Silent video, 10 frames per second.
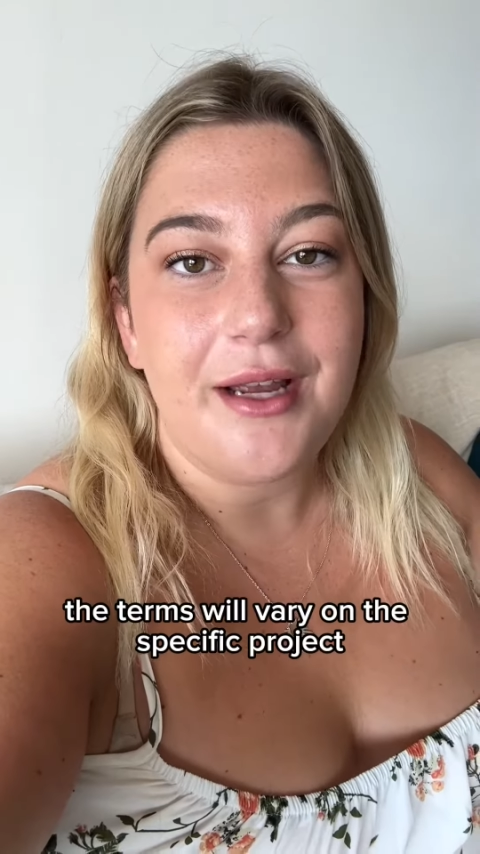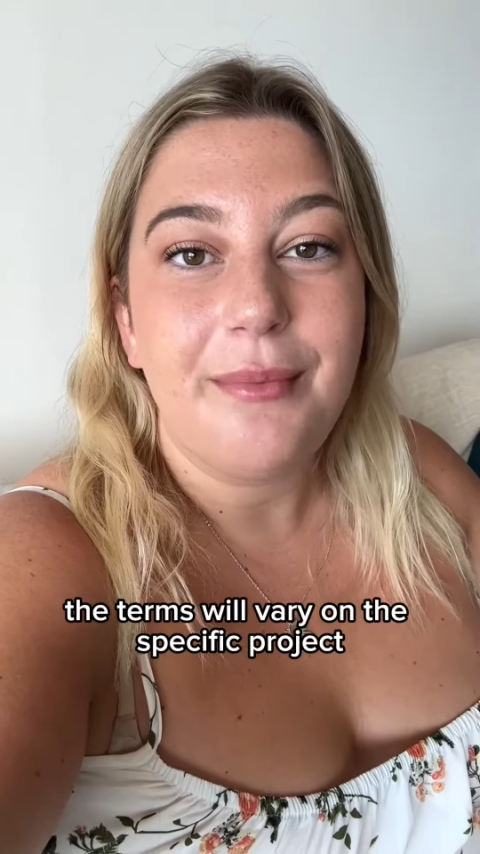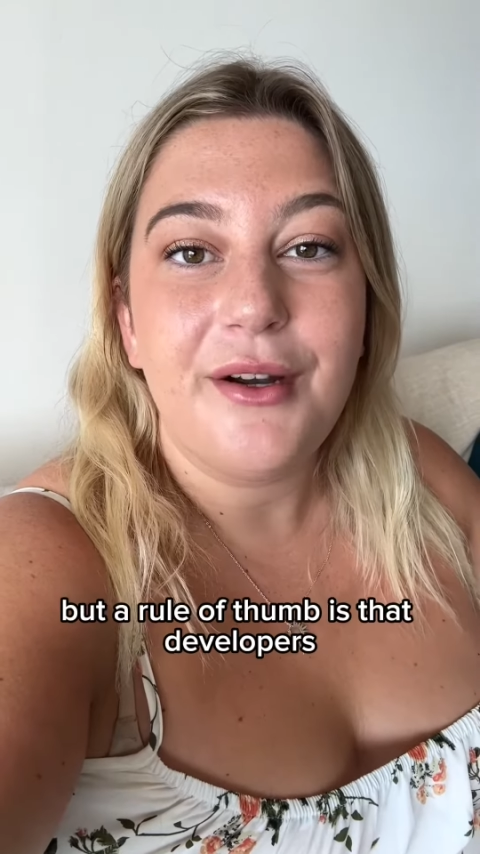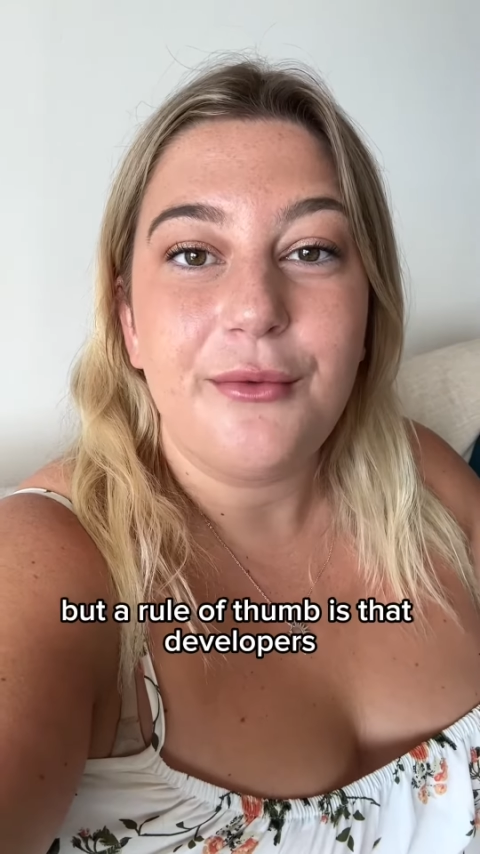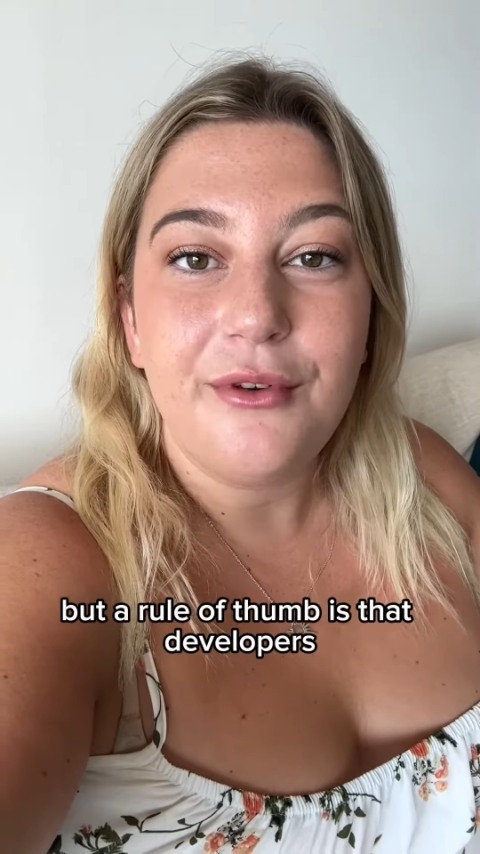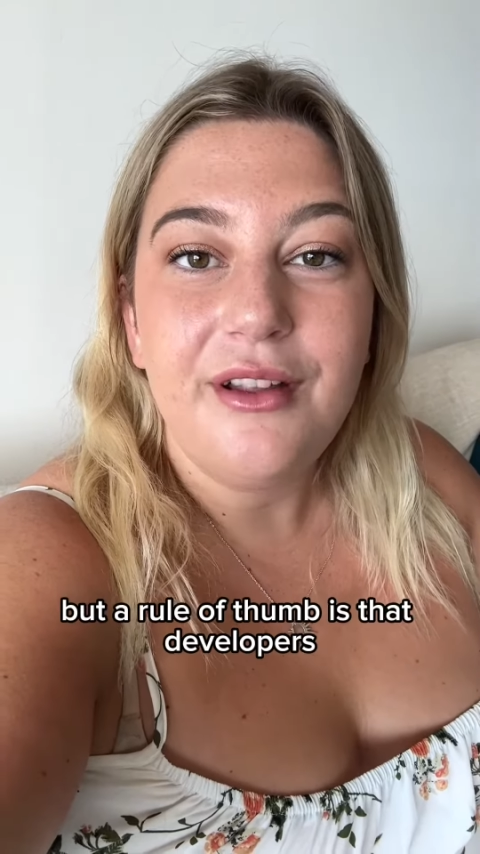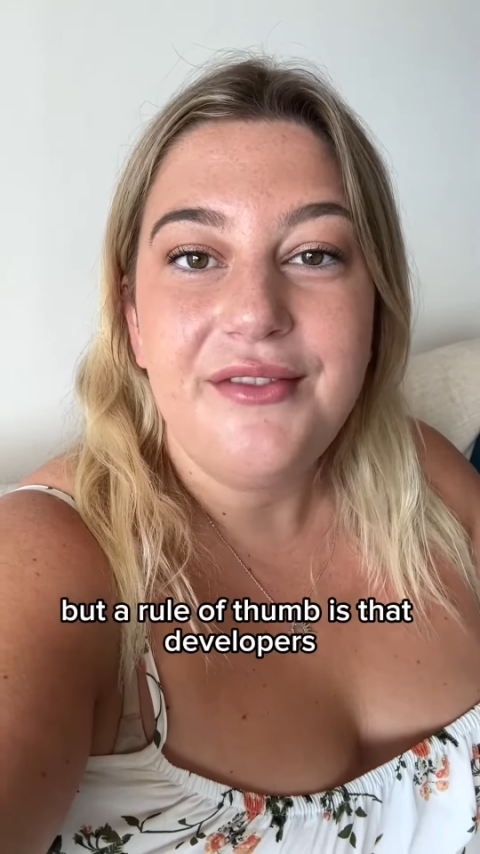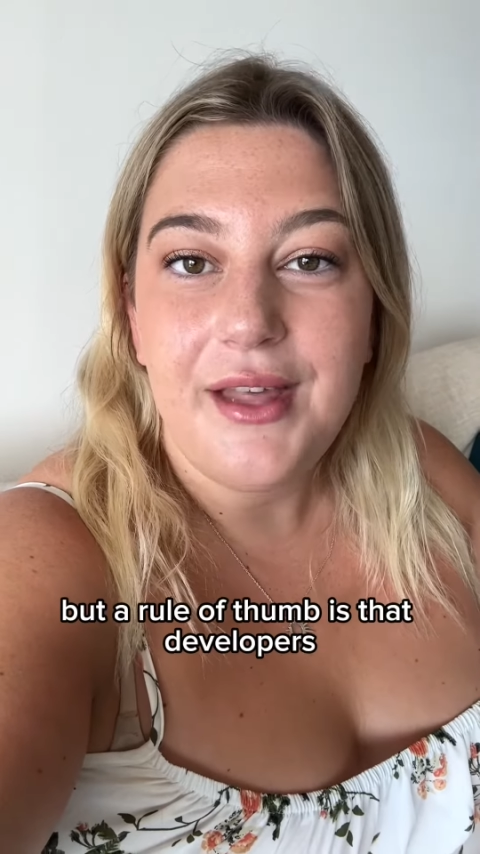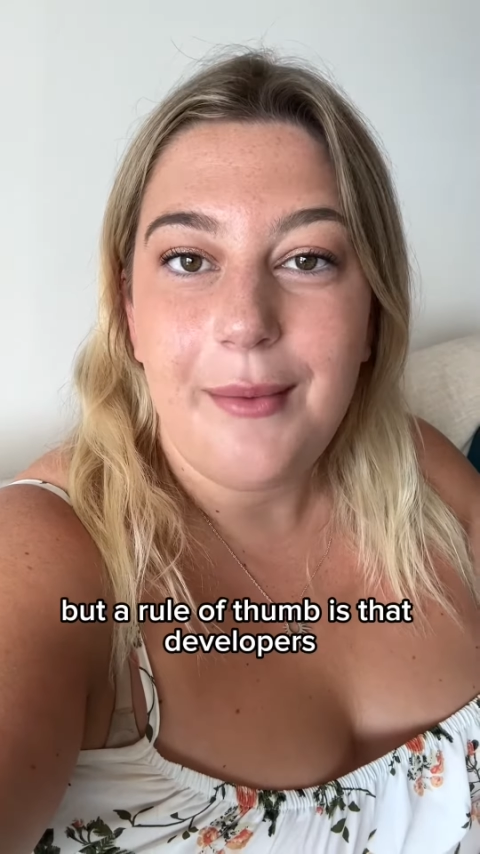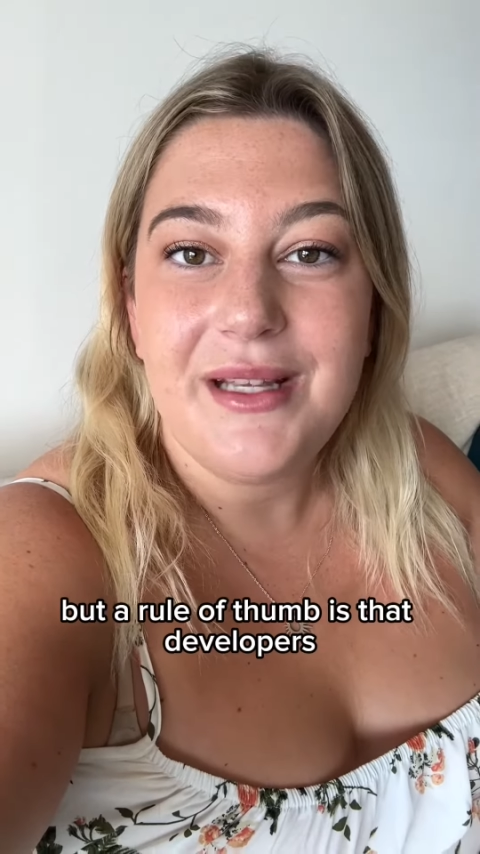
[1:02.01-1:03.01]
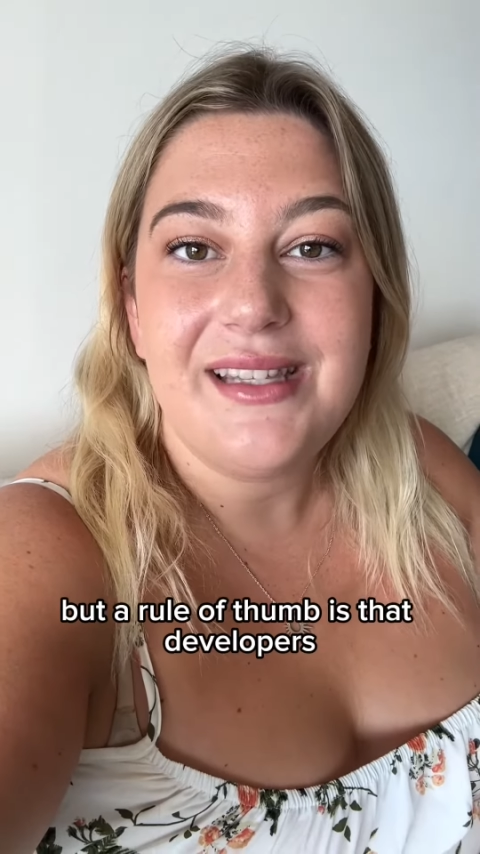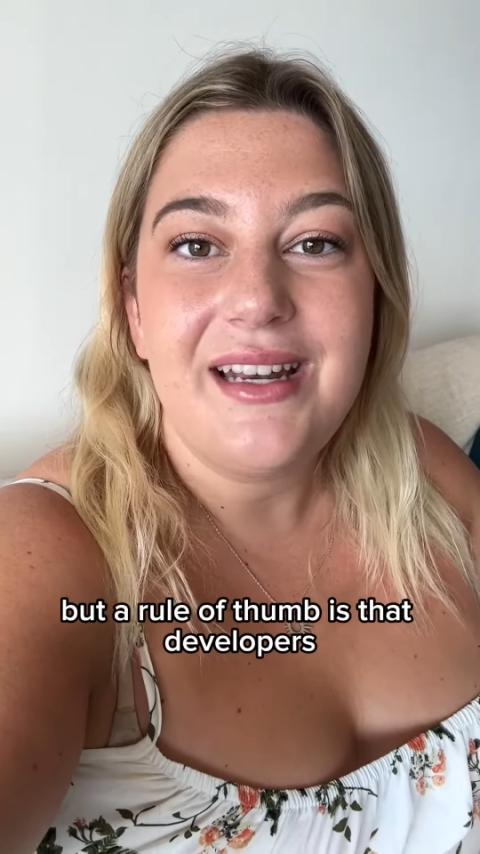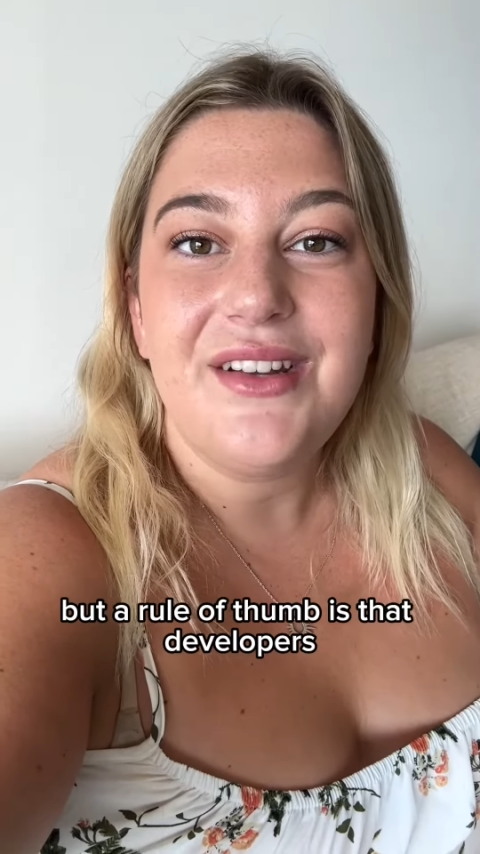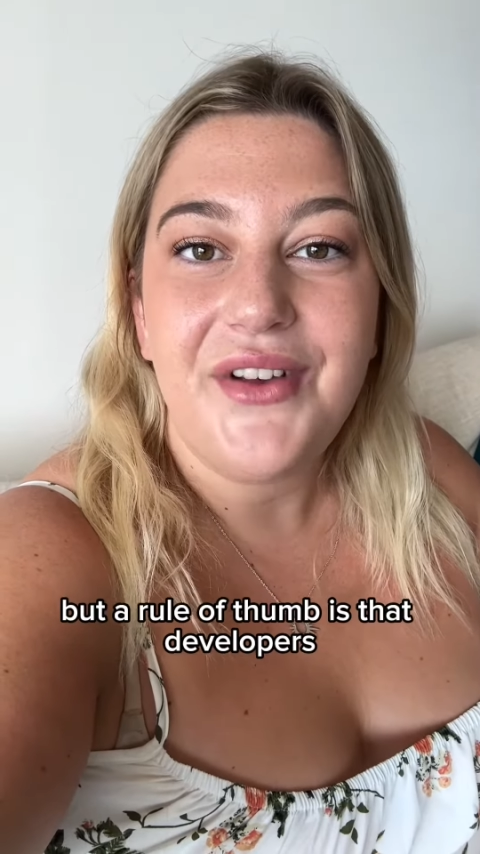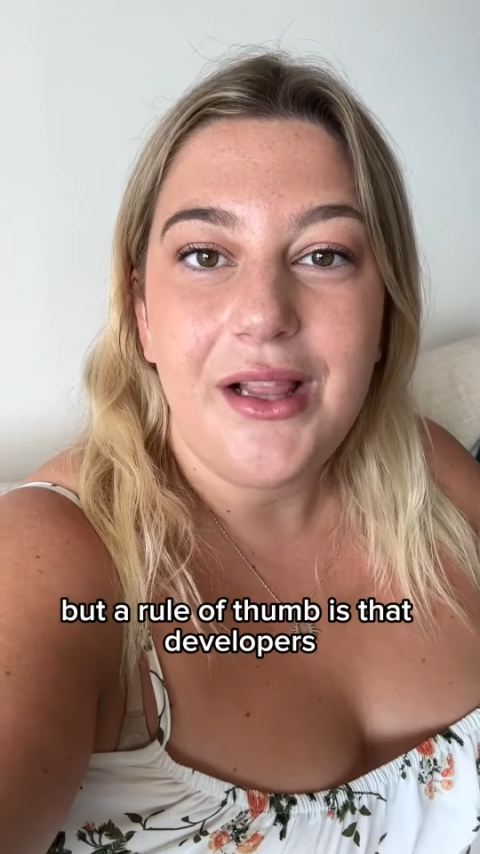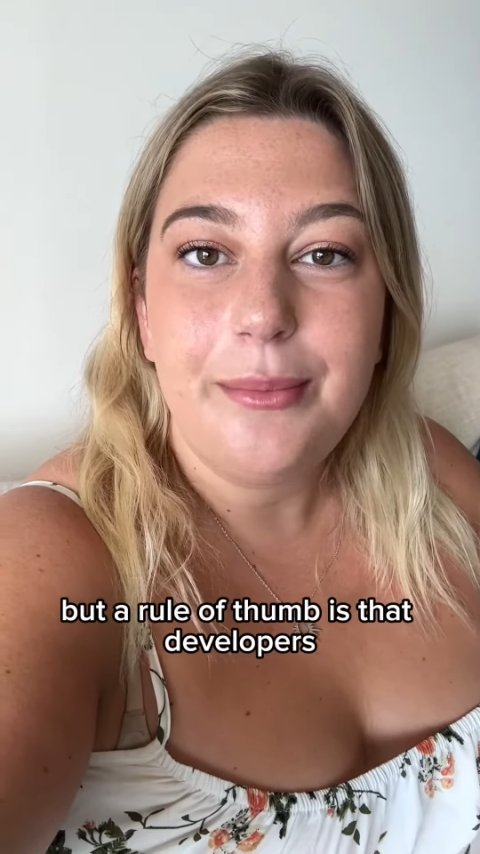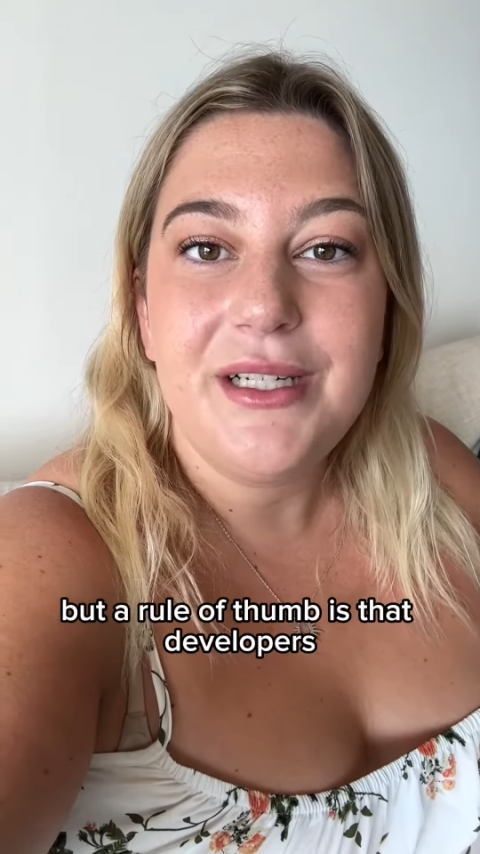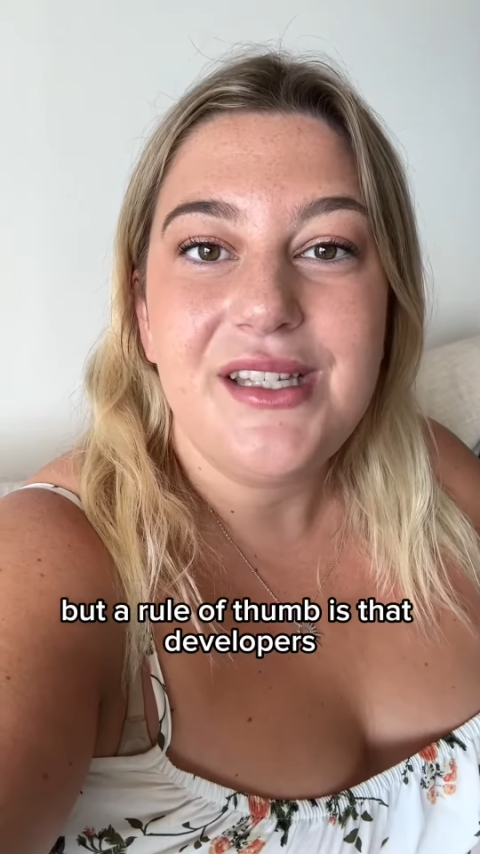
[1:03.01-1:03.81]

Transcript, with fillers: but a rule of thumb is that developers